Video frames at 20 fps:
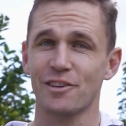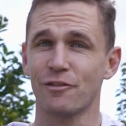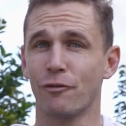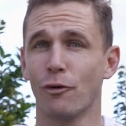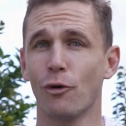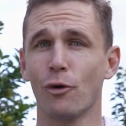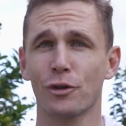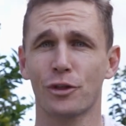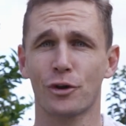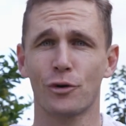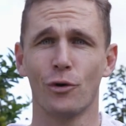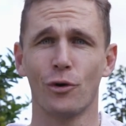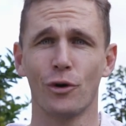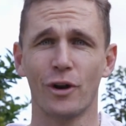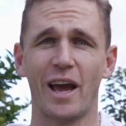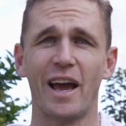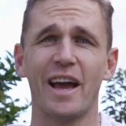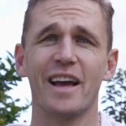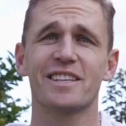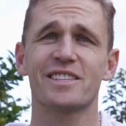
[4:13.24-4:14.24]
the fourth
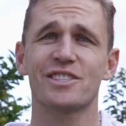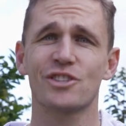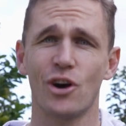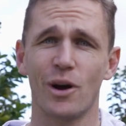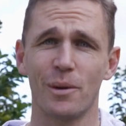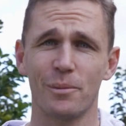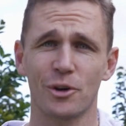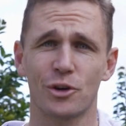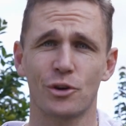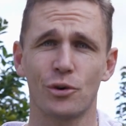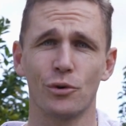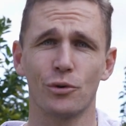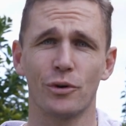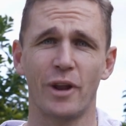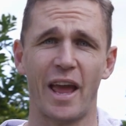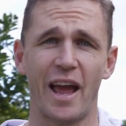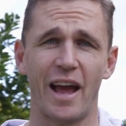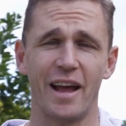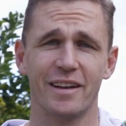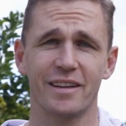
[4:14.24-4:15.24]
quarter, it's time to cool
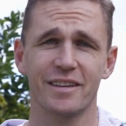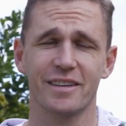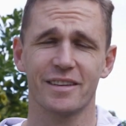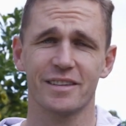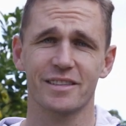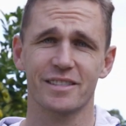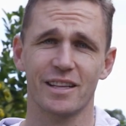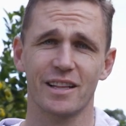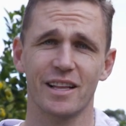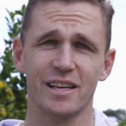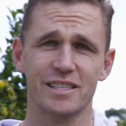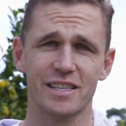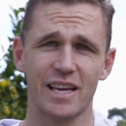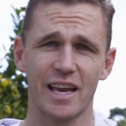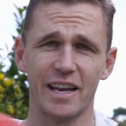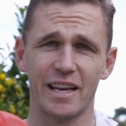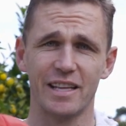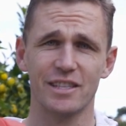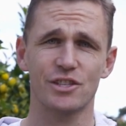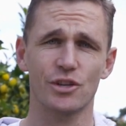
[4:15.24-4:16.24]
down. So let's
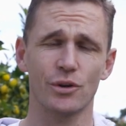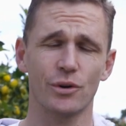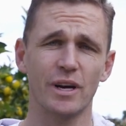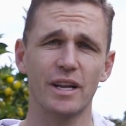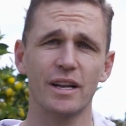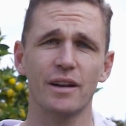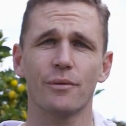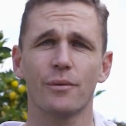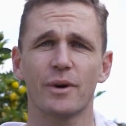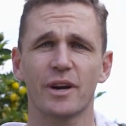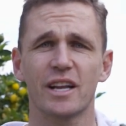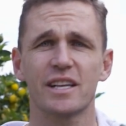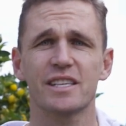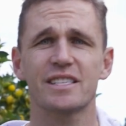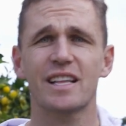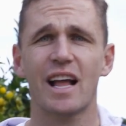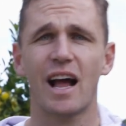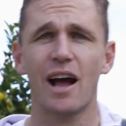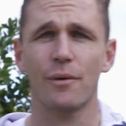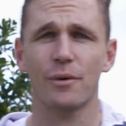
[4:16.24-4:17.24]
get into it. We're going to
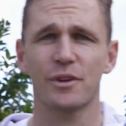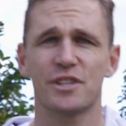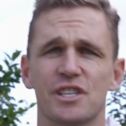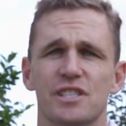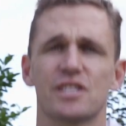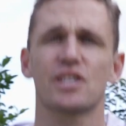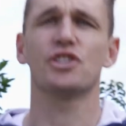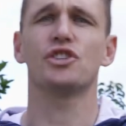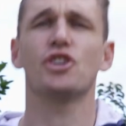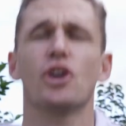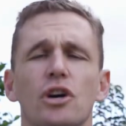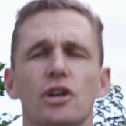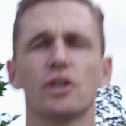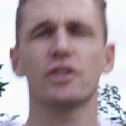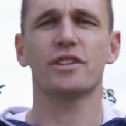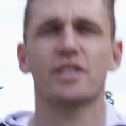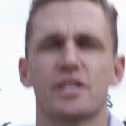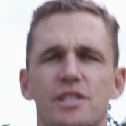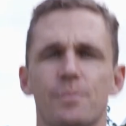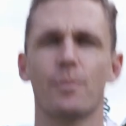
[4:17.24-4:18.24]
start with just a jog
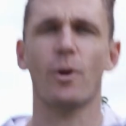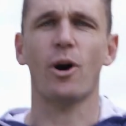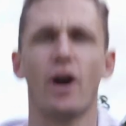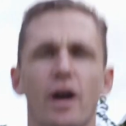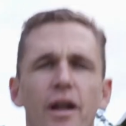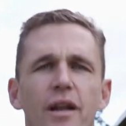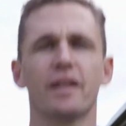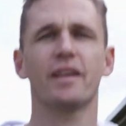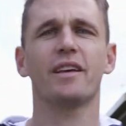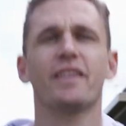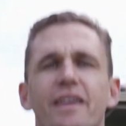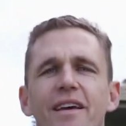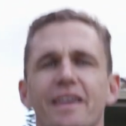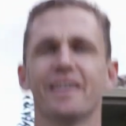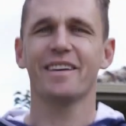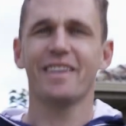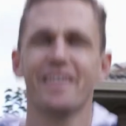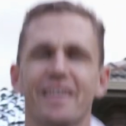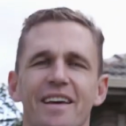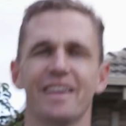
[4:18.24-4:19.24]
on the spot.
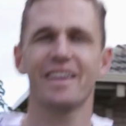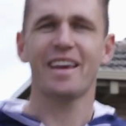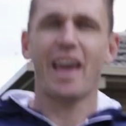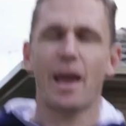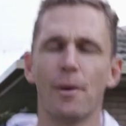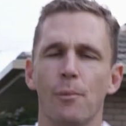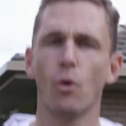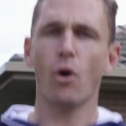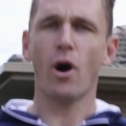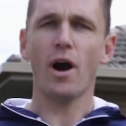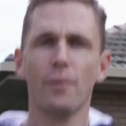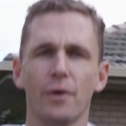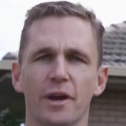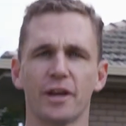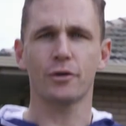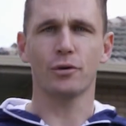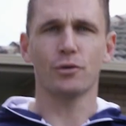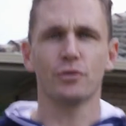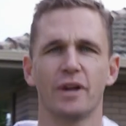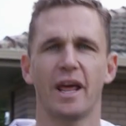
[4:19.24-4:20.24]
And why we
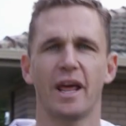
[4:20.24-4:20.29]
cool